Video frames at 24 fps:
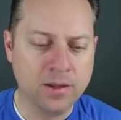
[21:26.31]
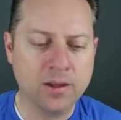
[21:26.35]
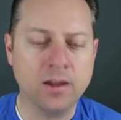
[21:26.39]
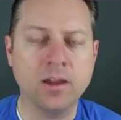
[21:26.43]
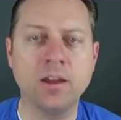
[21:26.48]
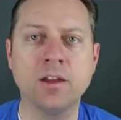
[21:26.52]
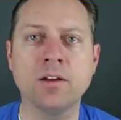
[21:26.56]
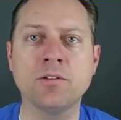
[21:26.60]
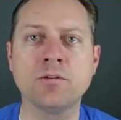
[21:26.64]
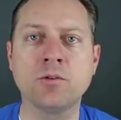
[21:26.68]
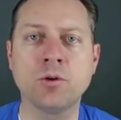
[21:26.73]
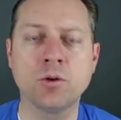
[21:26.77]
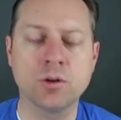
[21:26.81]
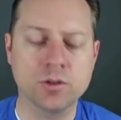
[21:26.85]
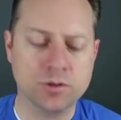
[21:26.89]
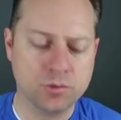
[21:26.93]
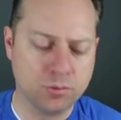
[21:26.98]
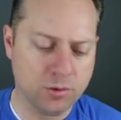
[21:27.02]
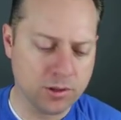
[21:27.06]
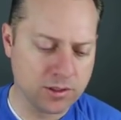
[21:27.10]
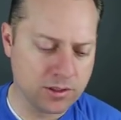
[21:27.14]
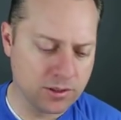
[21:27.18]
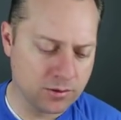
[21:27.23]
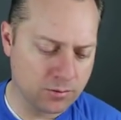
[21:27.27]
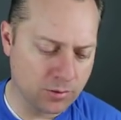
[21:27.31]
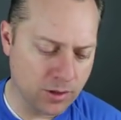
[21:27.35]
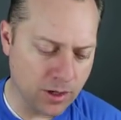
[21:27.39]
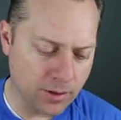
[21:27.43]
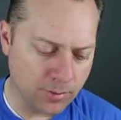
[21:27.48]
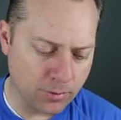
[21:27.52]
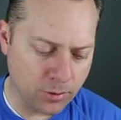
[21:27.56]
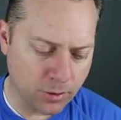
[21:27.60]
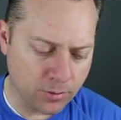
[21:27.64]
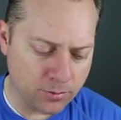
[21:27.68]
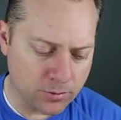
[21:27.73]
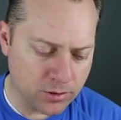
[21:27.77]
And of course, what did
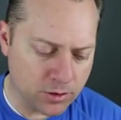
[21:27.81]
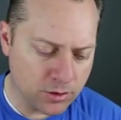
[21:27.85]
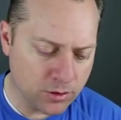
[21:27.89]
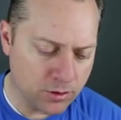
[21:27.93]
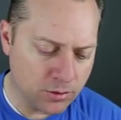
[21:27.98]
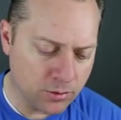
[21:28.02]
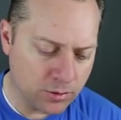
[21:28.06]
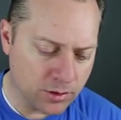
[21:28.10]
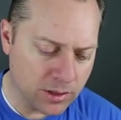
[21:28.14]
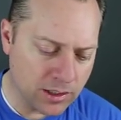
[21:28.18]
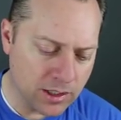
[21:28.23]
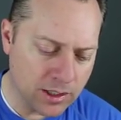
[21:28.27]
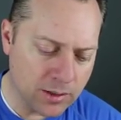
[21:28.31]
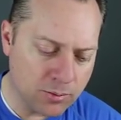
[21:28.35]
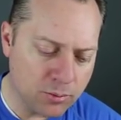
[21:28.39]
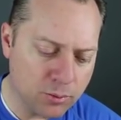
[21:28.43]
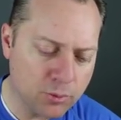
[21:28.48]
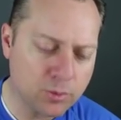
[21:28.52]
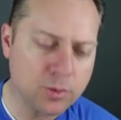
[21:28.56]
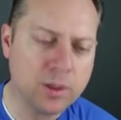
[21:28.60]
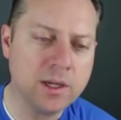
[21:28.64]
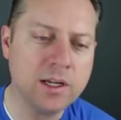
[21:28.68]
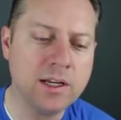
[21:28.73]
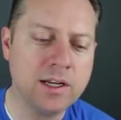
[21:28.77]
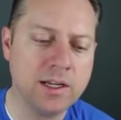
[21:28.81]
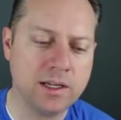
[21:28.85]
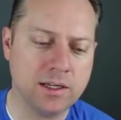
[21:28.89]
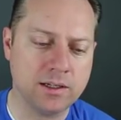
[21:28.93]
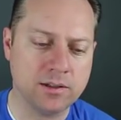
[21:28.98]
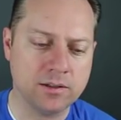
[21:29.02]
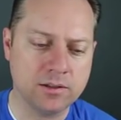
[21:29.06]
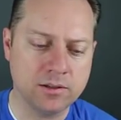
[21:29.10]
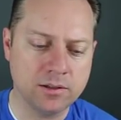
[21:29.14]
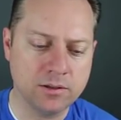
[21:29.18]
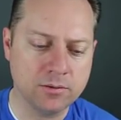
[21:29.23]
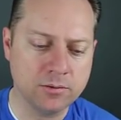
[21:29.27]
Rehoboam do? keep
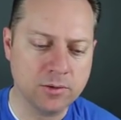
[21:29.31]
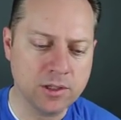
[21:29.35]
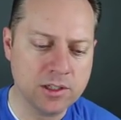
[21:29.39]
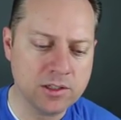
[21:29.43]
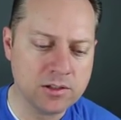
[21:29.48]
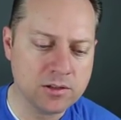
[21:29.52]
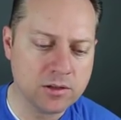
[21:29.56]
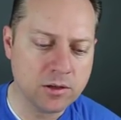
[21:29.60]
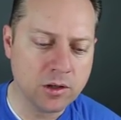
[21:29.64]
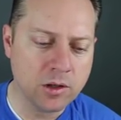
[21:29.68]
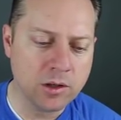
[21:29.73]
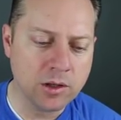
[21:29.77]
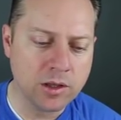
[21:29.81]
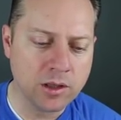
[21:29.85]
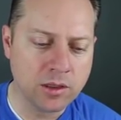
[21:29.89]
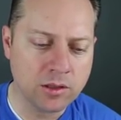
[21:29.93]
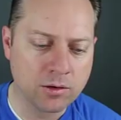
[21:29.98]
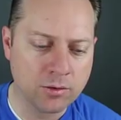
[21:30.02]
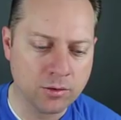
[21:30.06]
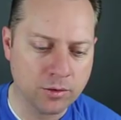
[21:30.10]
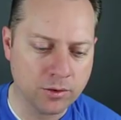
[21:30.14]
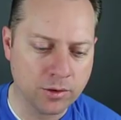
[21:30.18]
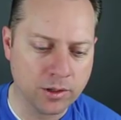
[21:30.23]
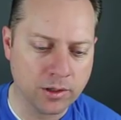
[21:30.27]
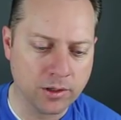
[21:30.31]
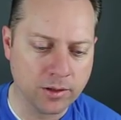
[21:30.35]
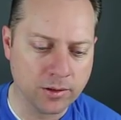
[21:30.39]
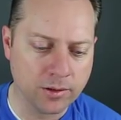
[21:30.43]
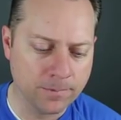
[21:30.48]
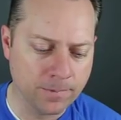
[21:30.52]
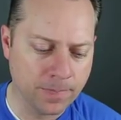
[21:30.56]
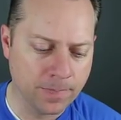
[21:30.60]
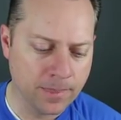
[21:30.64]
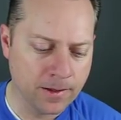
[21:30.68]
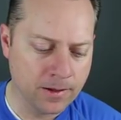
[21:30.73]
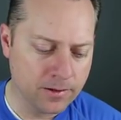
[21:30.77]
reading, read slowly through here
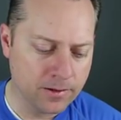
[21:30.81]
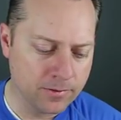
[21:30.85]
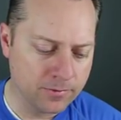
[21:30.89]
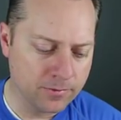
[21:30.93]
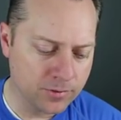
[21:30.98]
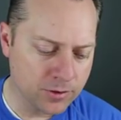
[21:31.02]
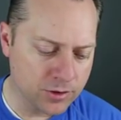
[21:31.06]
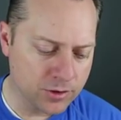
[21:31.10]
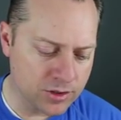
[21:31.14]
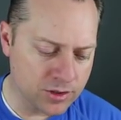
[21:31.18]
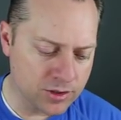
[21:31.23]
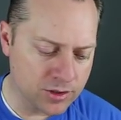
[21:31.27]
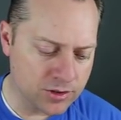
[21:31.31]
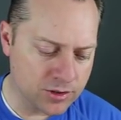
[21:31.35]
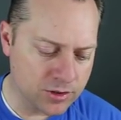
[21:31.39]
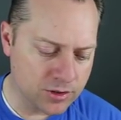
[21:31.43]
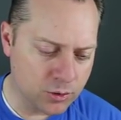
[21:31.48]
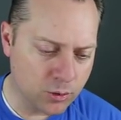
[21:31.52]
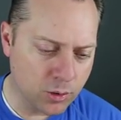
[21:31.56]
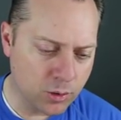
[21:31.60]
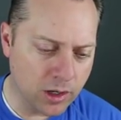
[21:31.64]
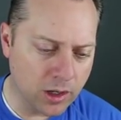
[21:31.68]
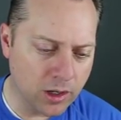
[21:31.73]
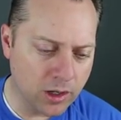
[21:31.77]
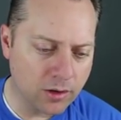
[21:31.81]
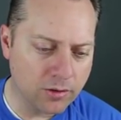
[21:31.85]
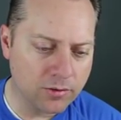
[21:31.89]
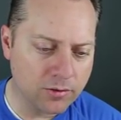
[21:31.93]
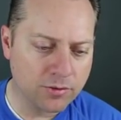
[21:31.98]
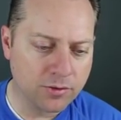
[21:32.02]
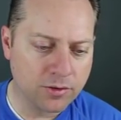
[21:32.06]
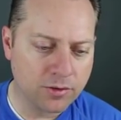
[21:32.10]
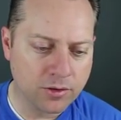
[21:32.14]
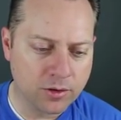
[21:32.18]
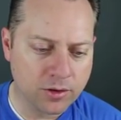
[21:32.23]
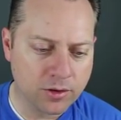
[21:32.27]
verses 12,
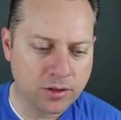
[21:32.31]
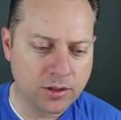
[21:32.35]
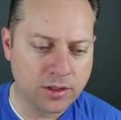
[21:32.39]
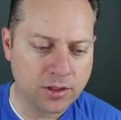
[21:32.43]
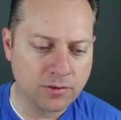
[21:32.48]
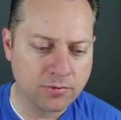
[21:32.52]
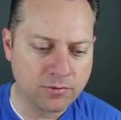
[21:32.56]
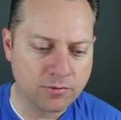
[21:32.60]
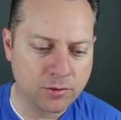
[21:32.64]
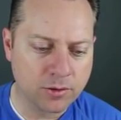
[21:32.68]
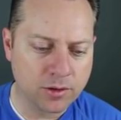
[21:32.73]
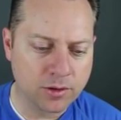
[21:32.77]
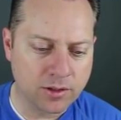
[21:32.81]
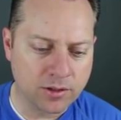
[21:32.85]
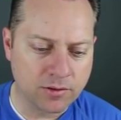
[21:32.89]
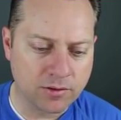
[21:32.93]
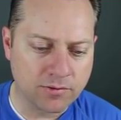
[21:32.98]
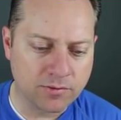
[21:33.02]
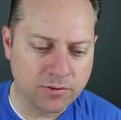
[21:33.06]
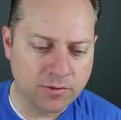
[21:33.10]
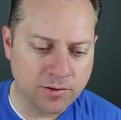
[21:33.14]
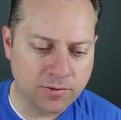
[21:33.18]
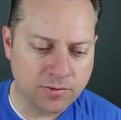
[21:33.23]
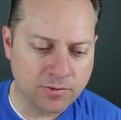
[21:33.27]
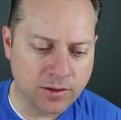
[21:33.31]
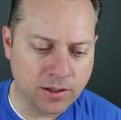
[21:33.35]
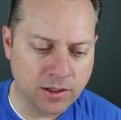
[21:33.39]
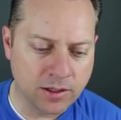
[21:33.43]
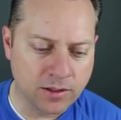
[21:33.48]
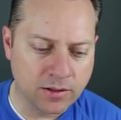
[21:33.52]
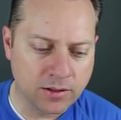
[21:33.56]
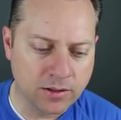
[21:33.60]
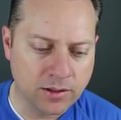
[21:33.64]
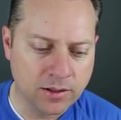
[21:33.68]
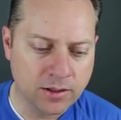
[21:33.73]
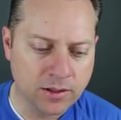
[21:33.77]
13, 14,
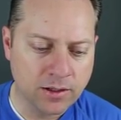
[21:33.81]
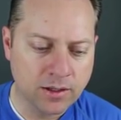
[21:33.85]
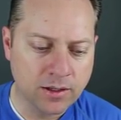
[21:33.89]
15.